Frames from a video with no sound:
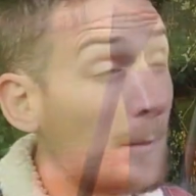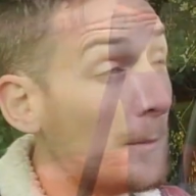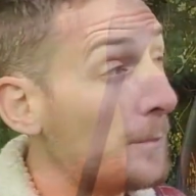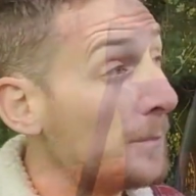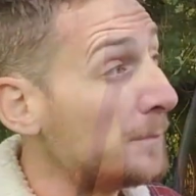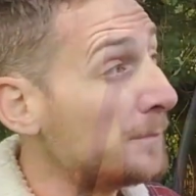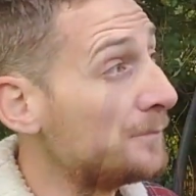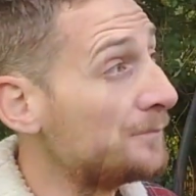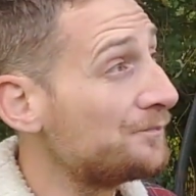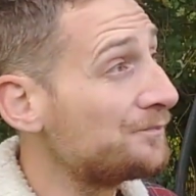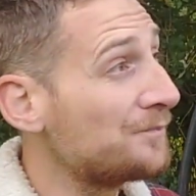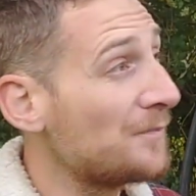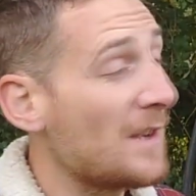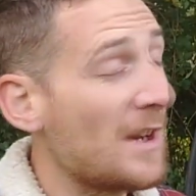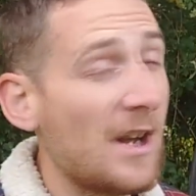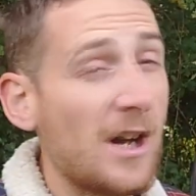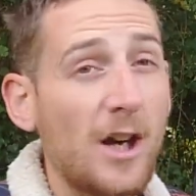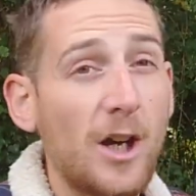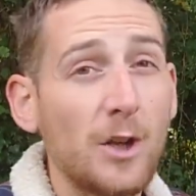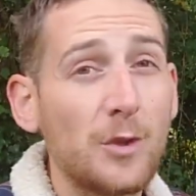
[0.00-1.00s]
from
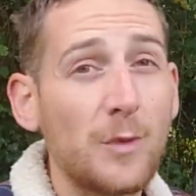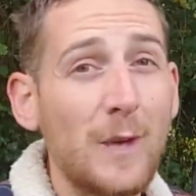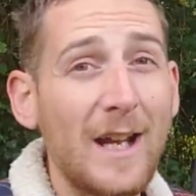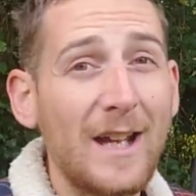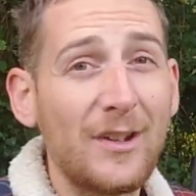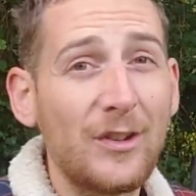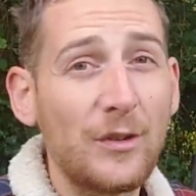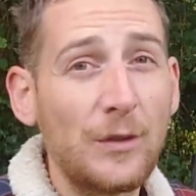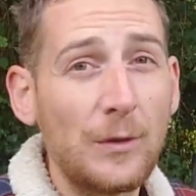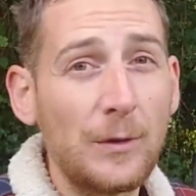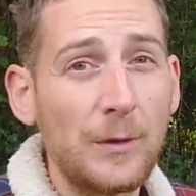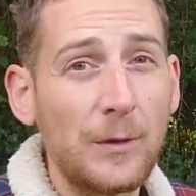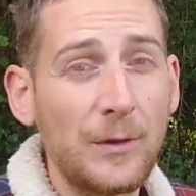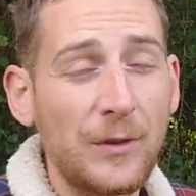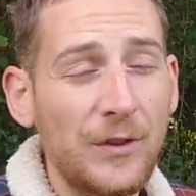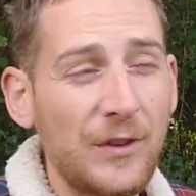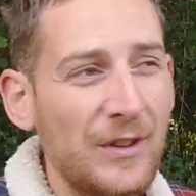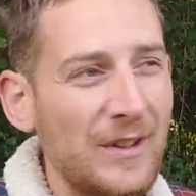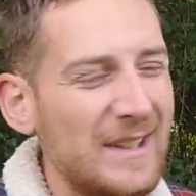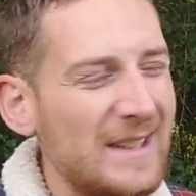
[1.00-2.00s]
hardware
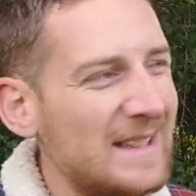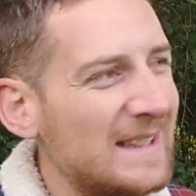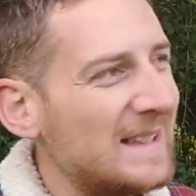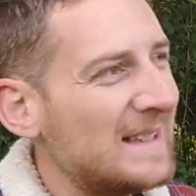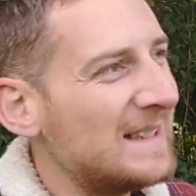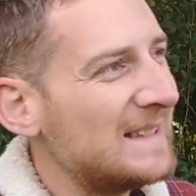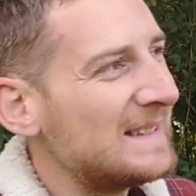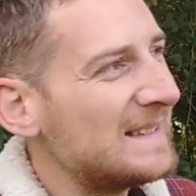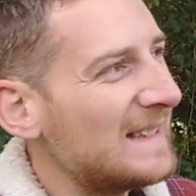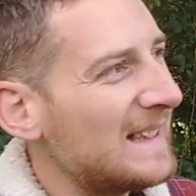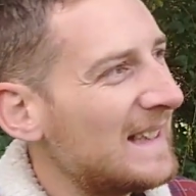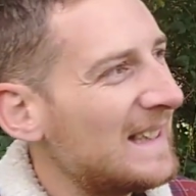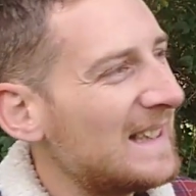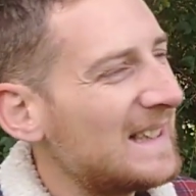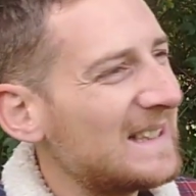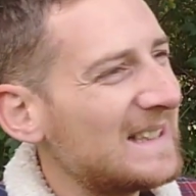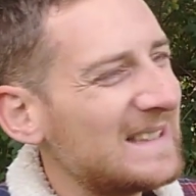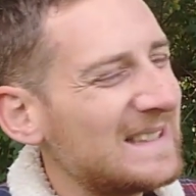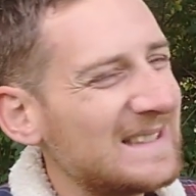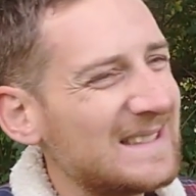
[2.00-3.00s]
stores,
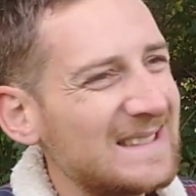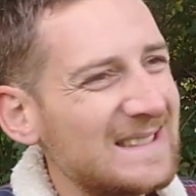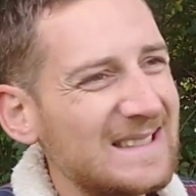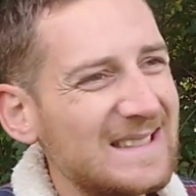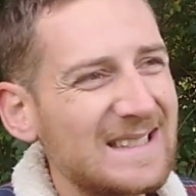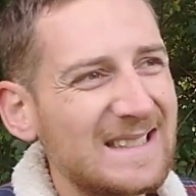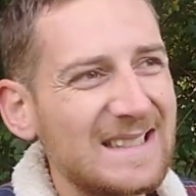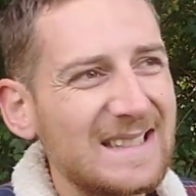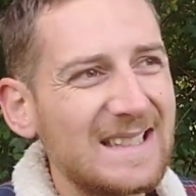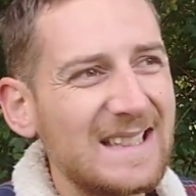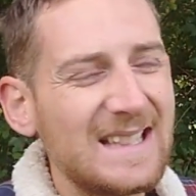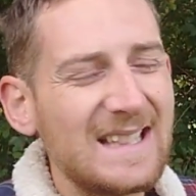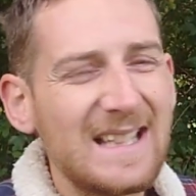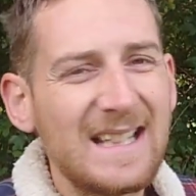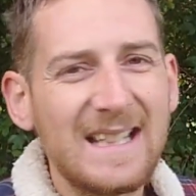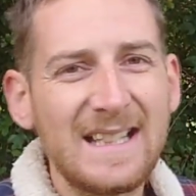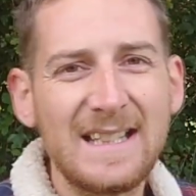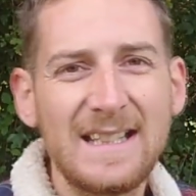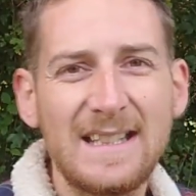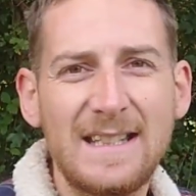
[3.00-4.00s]
and
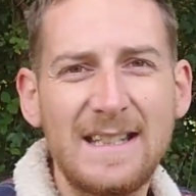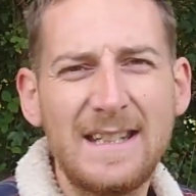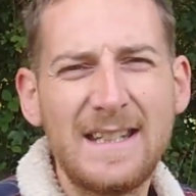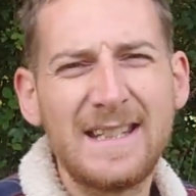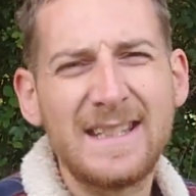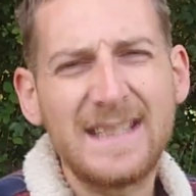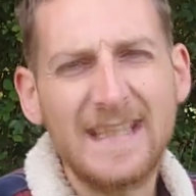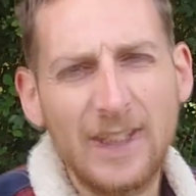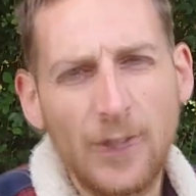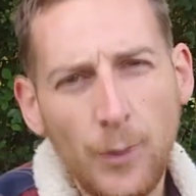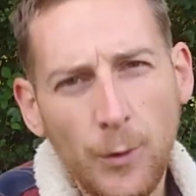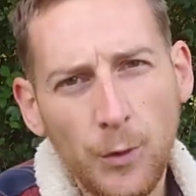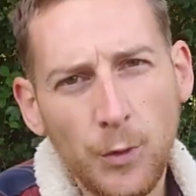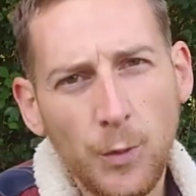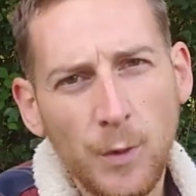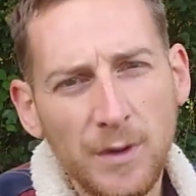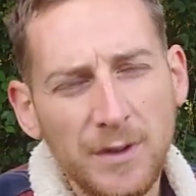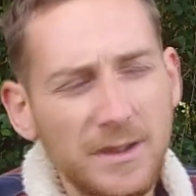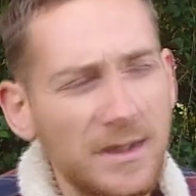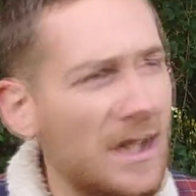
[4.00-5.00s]
the
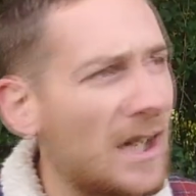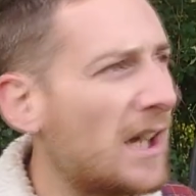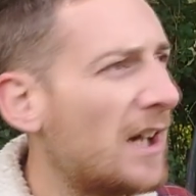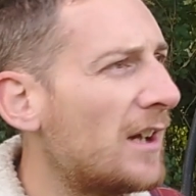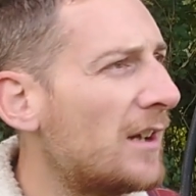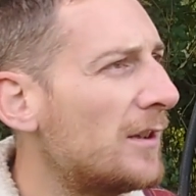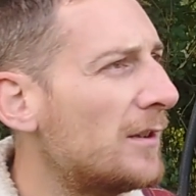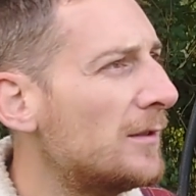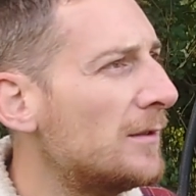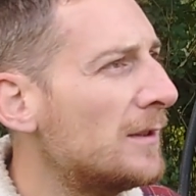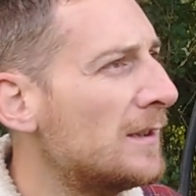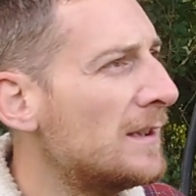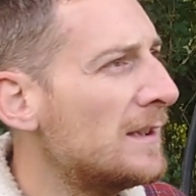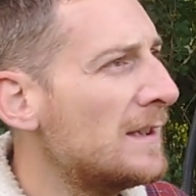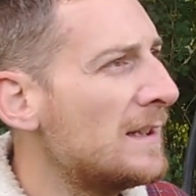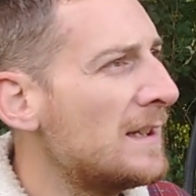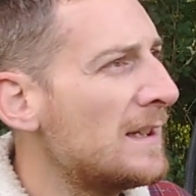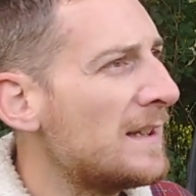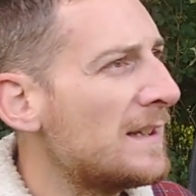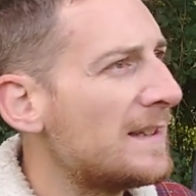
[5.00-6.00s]
seals would go,
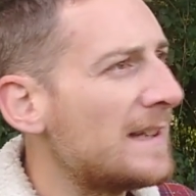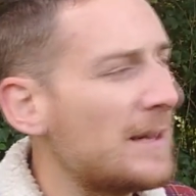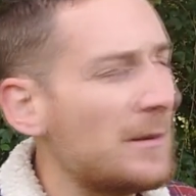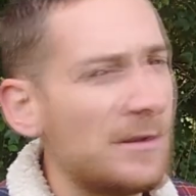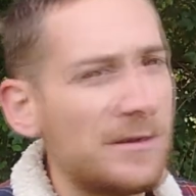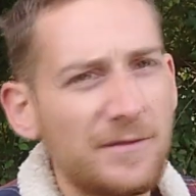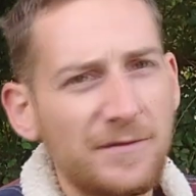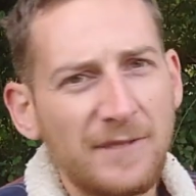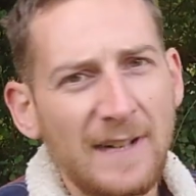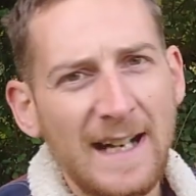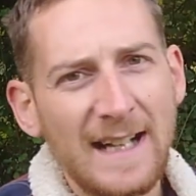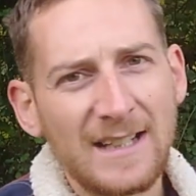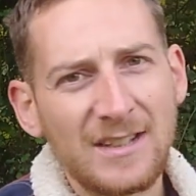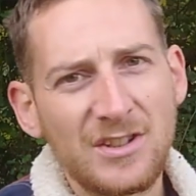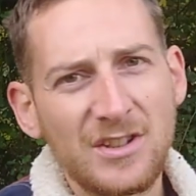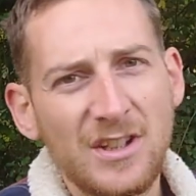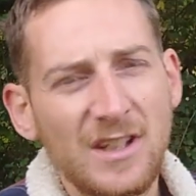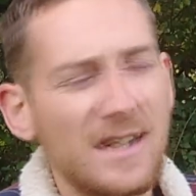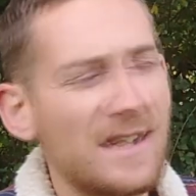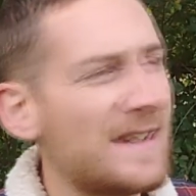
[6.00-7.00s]
they would
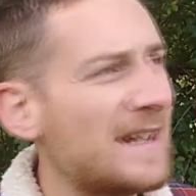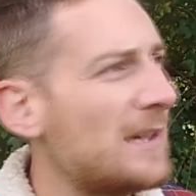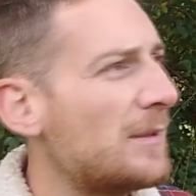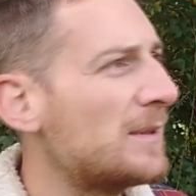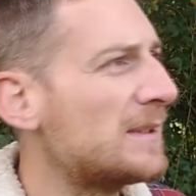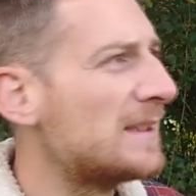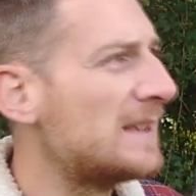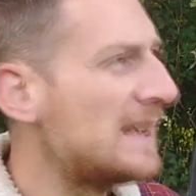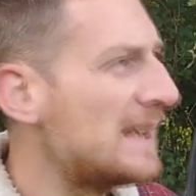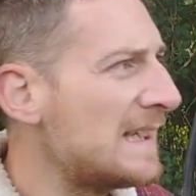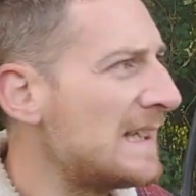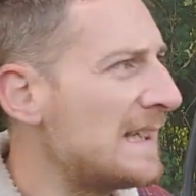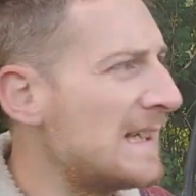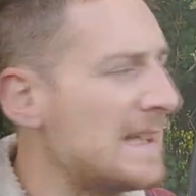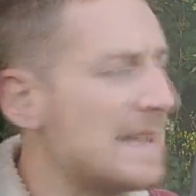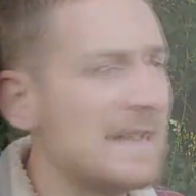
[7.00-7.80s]
fracture, they would